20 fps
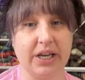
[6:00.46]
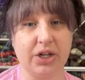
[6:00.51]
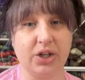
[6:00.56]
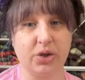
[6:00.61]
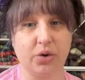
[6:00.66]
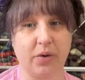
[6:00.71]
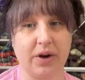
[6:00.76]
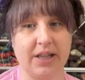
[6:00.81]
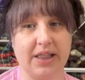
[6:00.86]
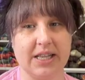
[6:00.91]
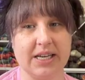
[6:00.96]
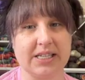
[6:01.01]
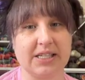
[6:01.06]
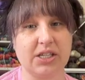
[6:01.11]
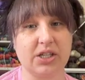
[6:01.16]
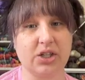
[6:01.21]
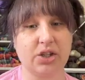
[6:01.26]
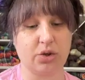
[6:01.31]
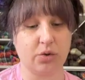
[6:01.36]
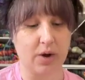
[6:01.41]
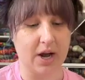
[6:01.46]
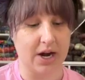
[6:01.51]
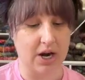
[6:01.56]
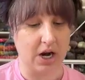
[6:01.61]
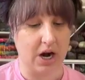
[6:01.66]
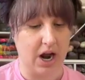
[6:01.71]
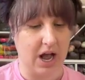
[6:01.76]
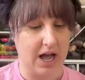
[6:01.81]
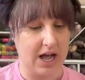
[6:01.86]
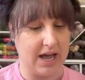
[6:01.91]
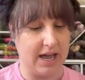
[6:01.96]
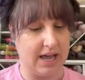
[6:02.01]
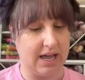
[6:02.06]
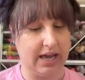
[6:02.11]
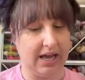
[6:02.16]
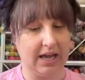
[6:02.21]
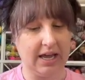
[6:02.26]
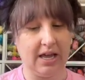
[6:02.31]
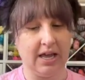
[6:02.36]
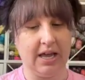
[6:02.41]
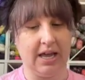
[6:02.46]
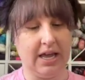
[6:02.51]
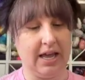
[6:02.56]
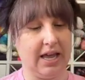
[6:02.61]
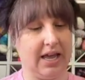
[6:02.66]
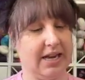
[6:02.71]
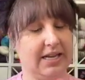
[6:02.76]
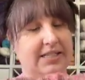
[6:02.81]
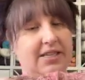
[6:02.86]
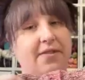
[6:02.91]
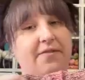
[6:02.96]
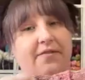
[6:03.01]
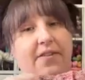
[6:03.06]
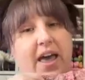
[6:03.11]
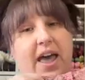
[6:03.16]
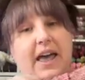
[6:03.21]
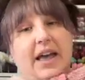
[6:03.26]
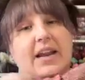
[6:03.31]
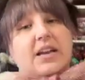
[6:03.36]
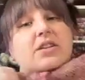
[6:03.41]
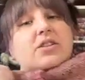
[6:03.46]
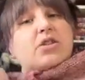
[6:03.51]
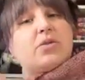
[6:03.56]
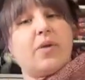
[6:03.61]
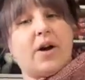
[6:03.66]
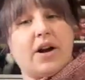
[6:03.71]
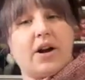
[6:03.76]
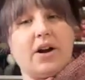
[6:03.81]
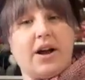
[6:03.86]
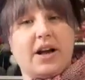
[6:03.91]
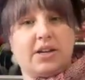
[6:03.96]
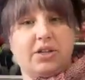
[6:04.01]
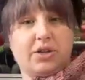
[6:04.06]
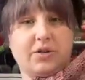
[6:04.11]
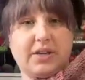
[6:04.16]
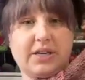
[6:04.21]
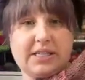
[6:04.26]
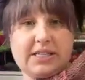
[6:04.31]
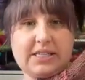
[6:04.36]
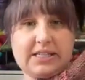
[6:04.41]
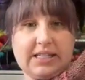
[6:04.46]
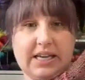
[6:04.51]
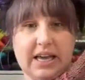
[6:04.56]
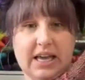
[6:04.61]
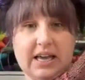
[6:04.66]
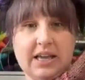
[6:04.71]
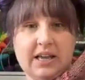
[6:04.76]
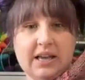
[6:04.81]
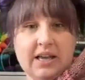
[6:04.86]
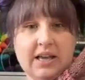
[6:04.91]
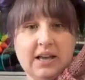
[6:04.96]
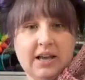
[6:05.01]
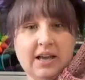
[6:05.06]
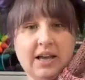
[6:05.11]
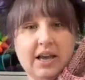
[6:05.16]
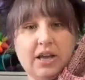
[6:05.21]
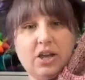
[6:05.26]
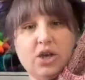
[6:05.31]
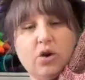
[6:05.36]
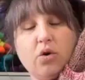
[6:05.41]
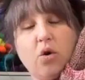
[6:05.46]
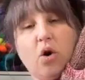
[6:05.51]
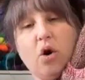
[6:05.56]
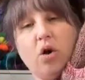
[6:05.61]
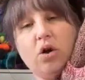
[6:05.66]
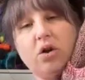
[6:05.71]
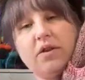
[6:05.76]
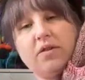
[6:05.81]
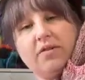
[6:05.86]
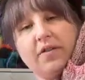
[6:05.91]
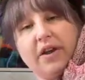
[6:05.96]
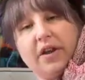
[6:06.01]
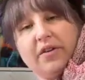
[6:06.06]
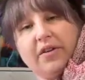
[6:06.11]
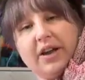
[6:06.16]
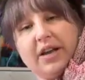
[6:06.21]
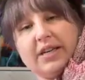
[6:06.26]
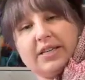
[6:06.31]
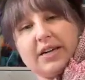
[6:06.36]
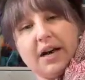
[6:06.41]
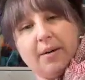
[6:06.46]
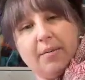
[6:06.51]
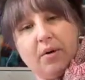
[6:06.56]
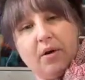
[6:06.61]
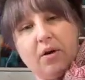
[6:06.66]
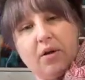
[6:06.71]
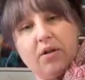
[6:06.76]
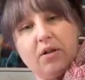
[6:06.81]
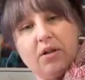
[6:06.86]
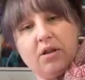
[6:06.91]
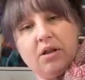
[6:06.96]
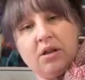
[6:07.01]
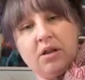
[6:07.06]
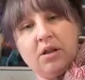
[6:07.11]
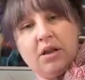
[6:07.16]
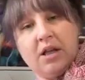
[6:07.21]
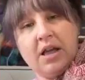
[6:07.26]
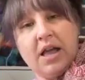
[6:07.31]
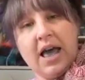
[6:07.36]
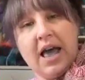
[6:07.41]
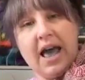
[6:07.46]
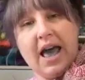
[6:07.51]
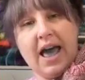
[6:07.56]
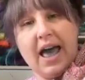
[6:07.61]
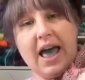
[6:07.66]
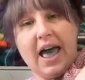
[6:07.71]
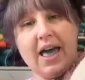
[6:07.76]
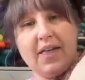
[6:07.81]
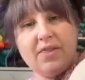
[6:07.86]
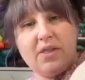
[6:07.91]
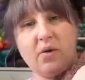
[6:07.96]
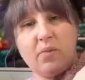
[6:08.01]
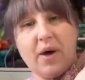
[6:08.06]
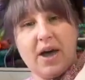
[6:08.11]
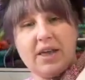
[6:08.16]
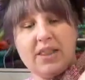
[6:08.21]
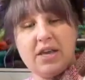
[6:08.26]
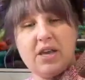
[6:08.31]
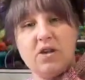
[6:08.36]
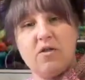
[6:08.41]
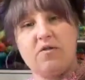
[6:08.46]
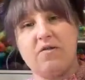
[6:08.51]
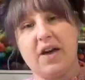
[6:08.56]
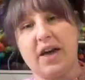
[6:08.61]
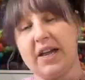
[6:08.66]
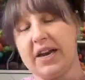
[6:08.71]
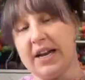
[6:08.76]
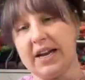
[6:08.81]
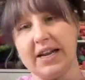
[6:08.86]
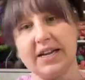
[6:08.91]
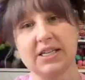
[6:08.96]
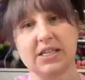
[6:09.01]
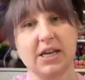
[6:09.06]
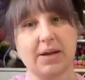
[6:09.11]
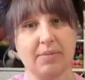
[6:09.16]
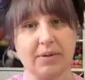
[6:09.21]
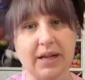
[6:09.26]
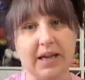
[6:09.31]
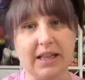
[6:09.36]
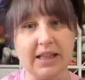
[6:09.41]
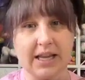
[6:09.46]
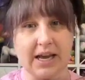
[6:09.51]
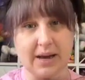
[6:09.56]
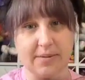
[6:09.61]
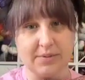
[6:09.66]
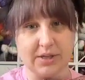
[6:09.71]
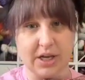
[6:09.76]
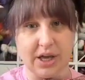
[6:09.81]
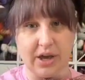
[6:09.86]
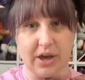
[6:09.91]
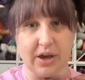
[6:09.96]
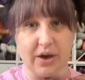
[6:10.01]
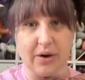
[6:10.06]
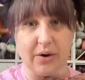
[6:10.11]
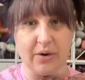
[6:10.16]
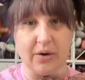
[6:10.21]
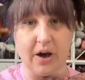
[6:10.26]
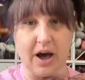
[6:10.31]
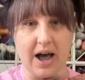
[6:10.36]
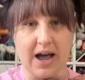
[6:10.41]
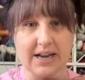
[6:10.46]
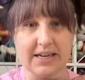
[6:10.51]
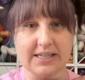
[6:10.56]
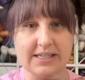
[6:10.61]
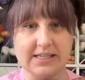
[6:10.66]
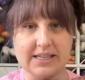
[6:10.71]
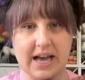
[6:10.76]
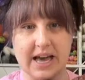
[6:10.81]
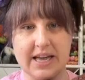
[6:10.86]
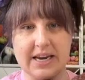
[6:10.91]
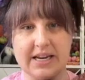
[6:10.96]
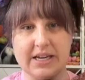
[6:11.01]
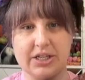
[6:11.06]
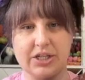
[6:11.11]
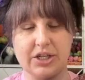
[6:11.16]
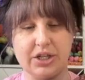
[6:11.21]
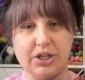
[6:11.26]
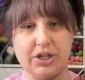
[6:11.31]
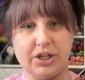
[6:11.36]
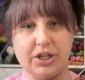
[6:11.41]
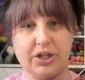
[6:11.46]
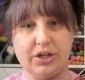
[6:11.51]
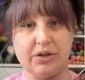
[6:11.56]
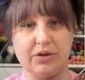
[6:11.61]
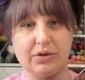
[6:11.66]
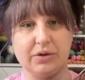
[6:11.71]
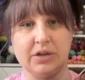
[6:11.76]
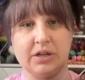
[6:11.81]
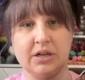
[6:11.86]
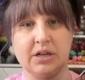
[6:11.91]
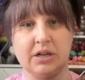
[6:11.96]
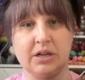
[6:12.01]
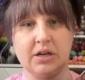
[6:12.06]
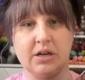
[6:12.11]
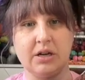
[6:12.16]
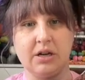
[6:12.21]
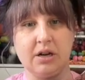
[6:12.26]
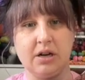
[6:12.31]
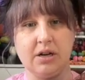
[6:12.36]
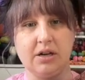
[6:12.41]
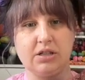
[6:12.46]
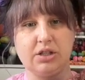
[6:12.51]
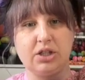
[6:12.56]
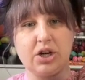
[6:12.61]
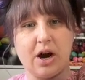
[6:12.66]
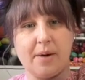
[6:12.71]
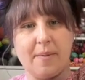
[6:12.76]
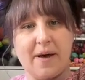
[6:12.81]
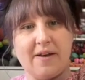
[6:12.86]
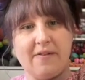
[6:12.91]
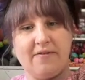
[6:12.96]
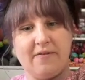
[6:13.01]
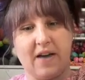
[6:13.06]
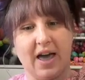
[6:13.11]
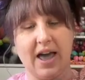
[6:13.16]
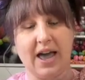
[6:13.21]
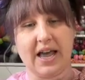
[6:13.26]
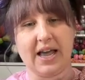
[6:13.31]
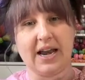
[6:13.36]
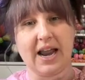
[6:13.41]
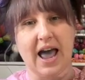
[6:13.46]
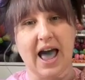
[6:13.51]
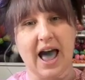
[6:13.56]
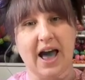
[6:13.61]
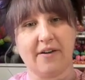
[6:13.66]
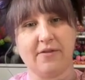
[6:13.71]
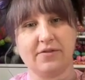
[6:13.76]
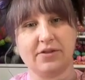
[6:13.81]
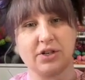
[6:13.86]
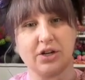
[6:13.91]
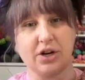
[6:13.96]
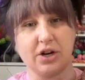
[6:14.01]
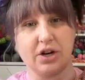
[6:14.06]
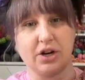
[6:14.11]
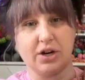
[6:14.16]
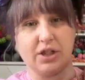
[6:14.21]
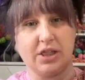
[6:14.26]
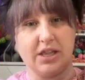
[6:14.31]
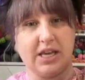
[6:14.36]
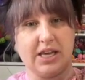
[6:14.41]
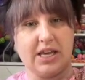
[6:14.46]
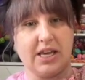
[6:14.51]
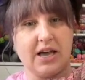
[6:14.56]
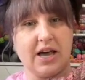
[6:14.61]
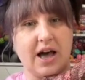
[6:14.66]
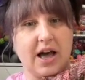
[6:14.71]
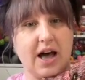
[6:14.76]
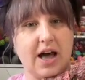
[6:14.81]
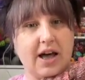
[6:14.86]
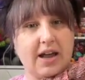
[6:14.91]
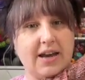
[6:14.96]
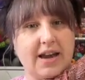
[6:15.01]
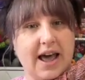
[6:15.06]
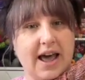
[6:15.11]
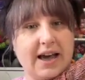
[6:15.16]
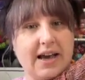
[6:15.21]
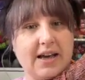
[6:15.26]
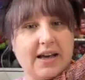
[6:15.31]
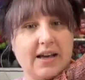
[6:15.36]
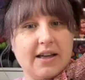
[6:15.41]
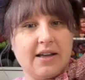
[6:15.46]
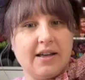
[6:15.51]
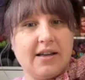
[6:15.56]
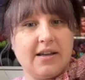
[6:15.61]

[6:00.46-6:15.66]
enjoyed this sweater. It is a fade sweater, as you can see. You hold fingering double, and the way that you fade it is completely up to you. I decided to start my fade after the neck